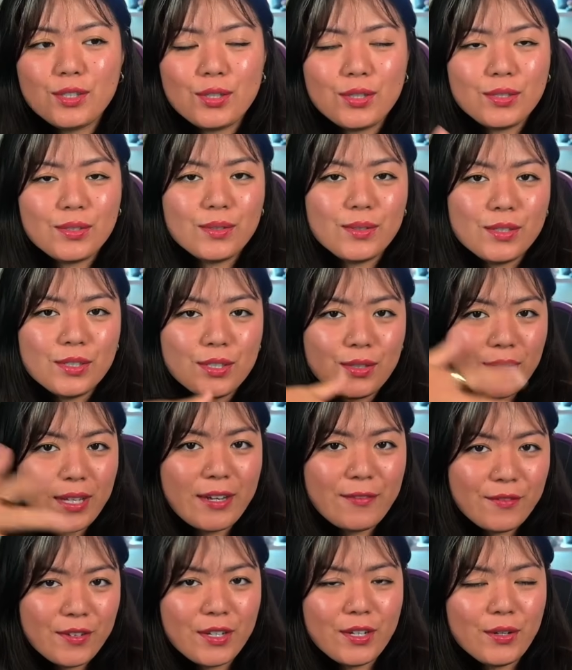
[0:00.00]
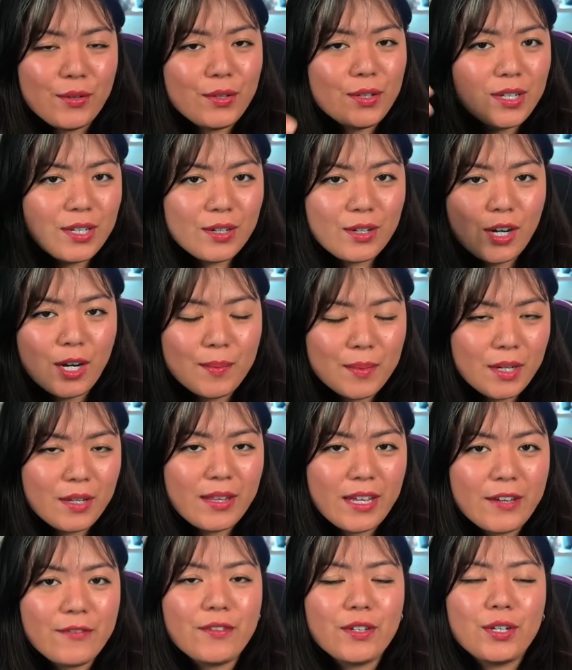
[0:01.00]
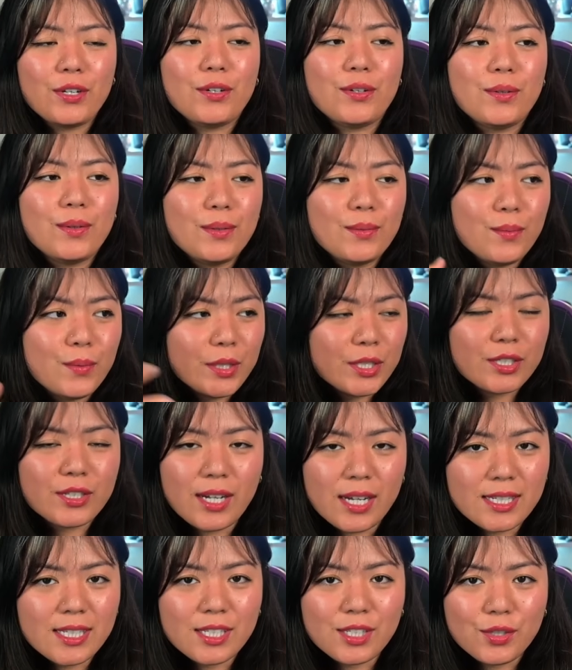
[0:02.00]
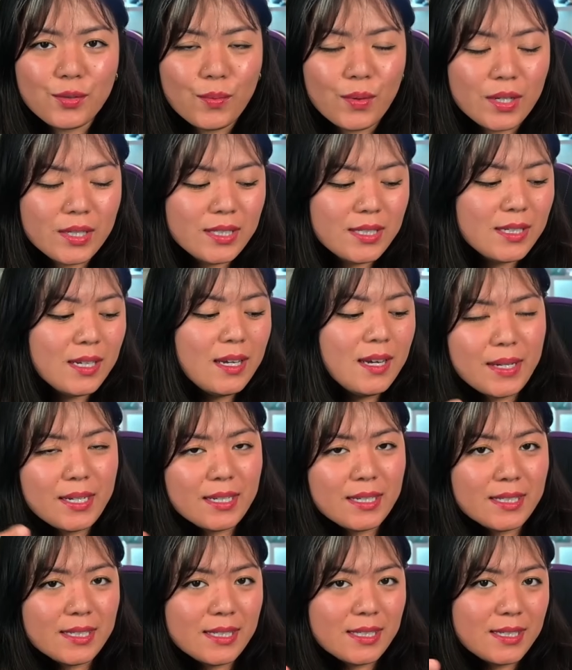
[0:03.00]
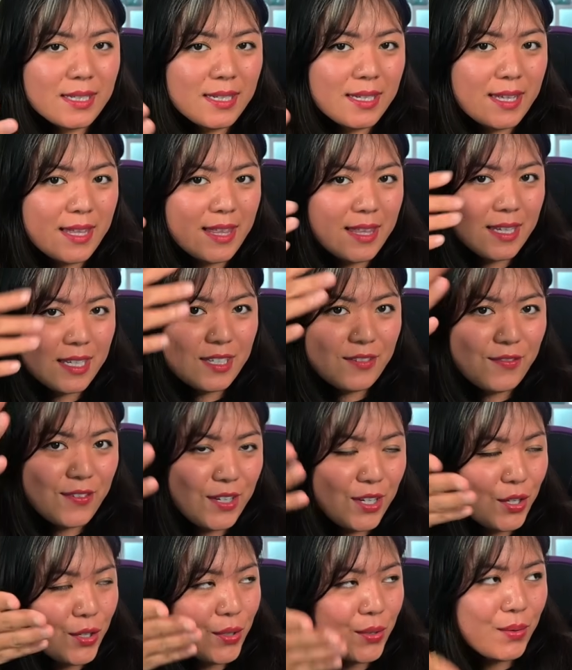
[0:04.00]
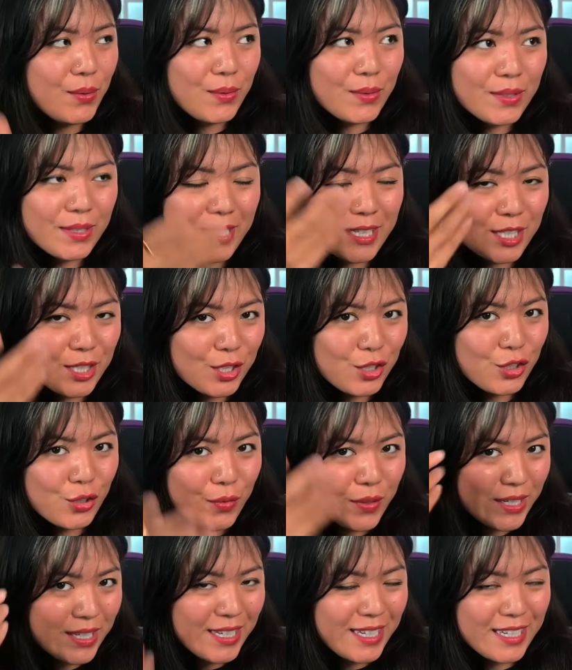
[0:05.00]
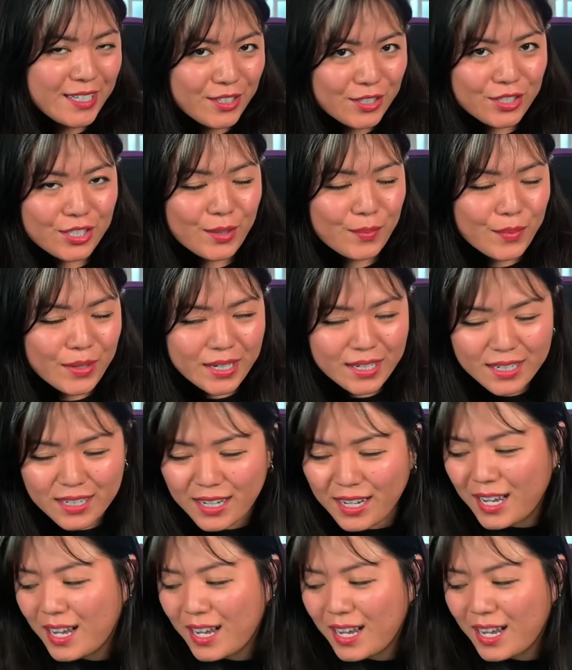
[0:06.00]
to, so that video, you need to comment on that video which glasses you want, and it is this video that's showing here somewhere.